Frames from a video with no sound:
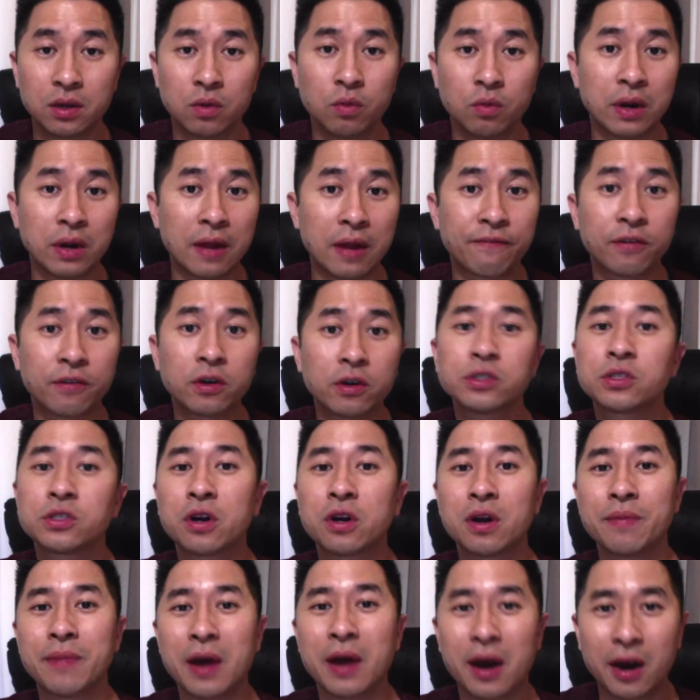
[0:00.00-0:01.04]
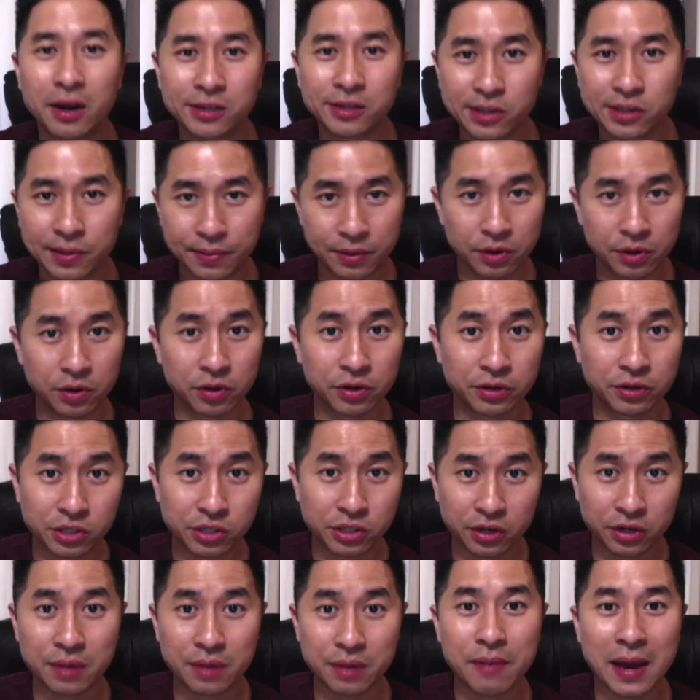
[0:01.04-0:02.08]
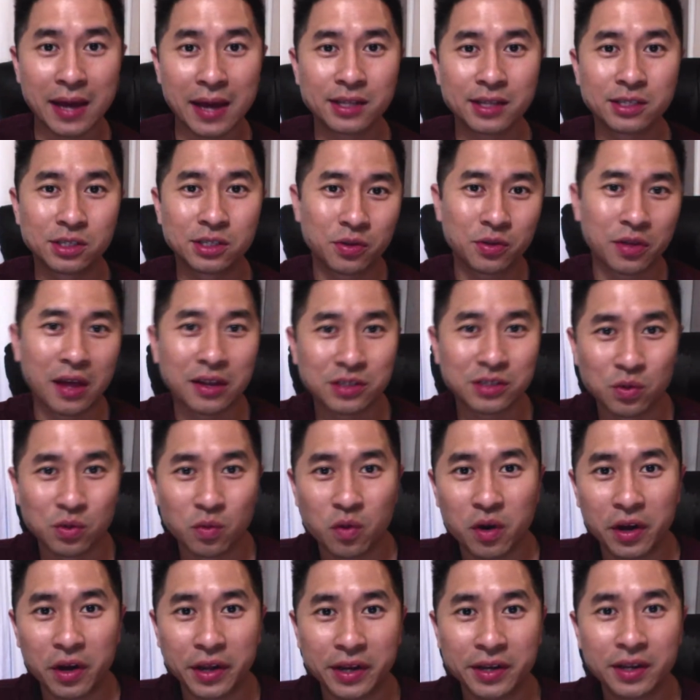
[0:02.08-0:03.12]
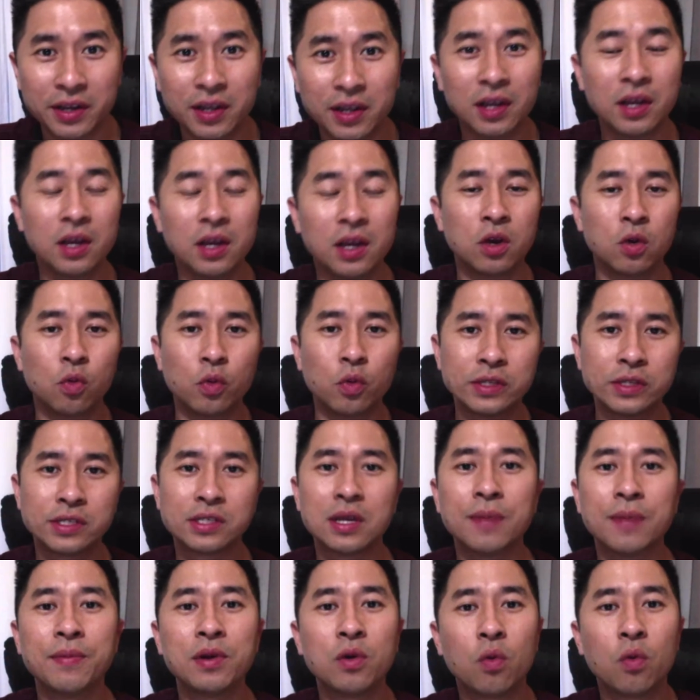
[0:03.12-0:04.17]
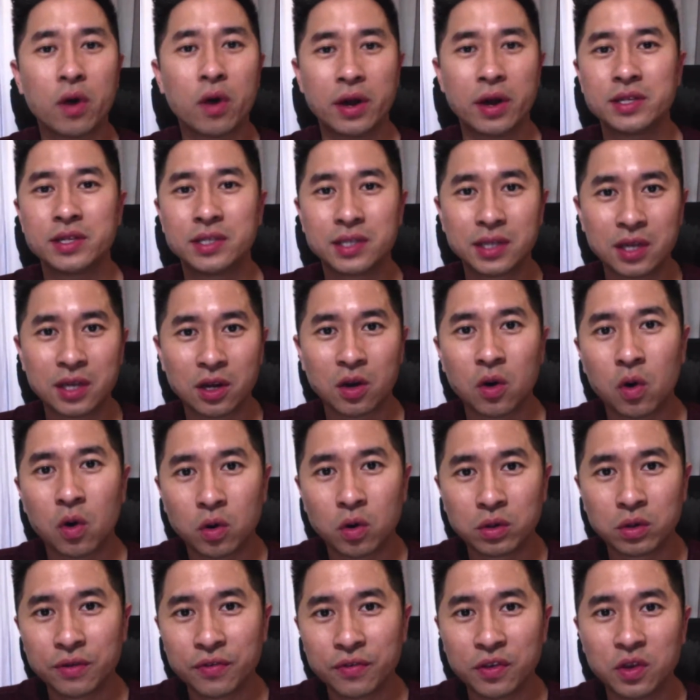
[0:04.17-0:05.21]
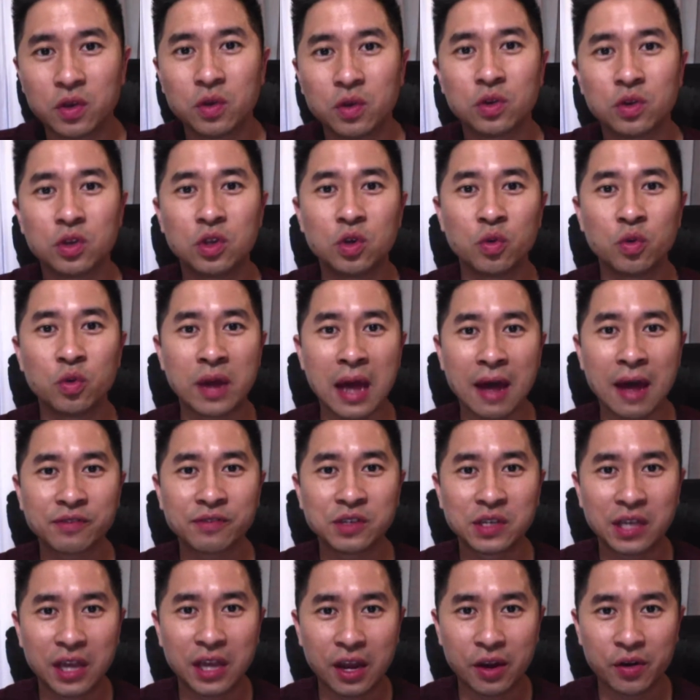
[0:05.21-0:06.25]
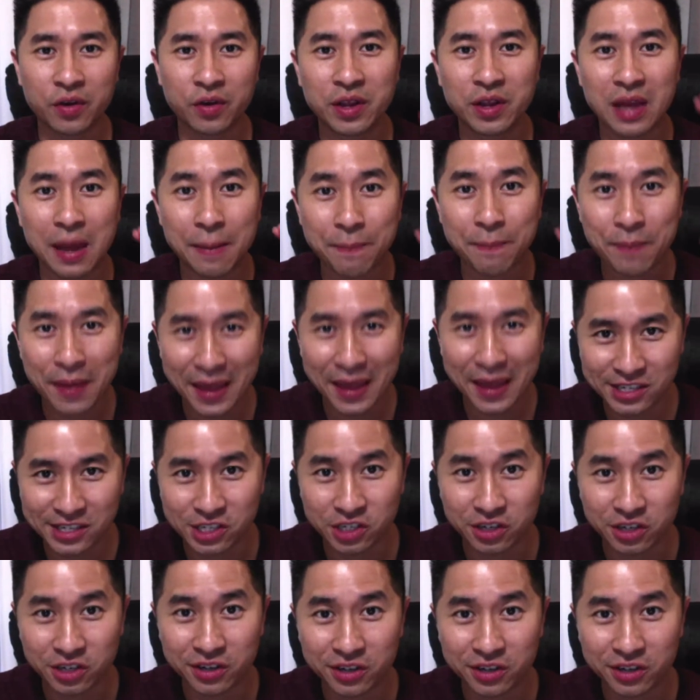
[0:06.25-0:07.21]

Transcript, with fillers: When I first started my entrepreneur journey back in 2001, when someone wanted to get a hold of you, you would have to carry a pager.